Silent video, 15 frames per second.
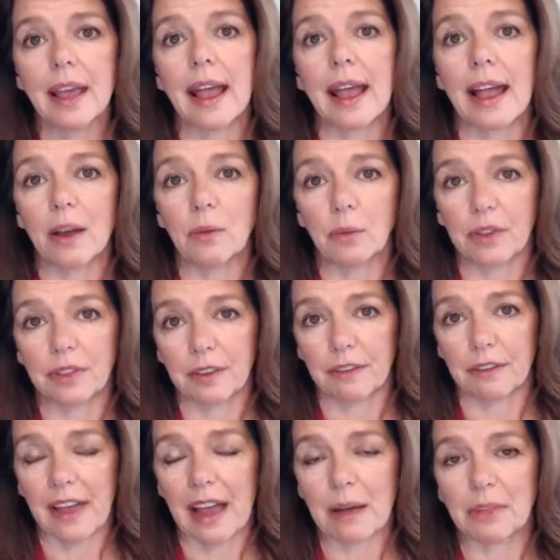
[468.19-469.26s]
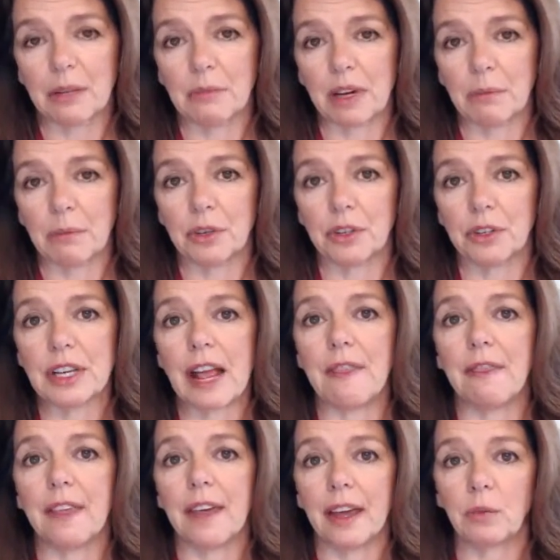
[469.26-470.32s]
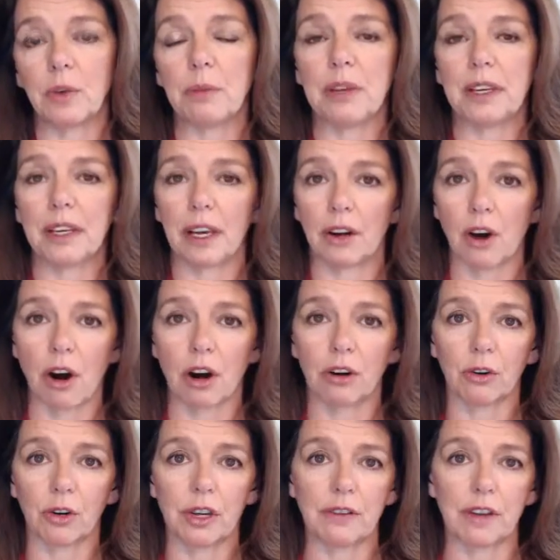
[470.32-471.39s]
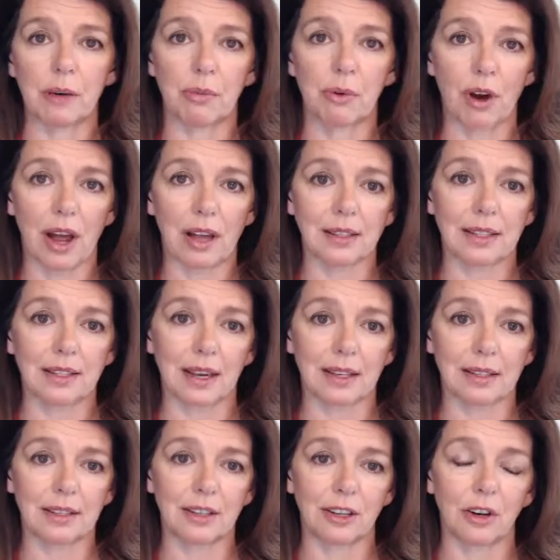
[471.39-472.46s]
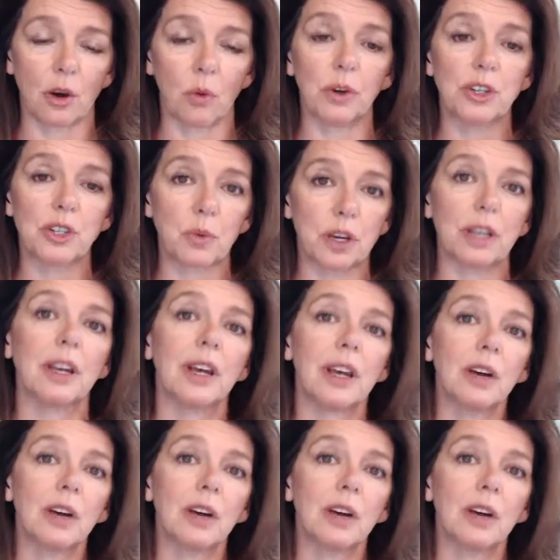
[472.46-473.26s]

and with the family members, and then we begin our grieving process, which we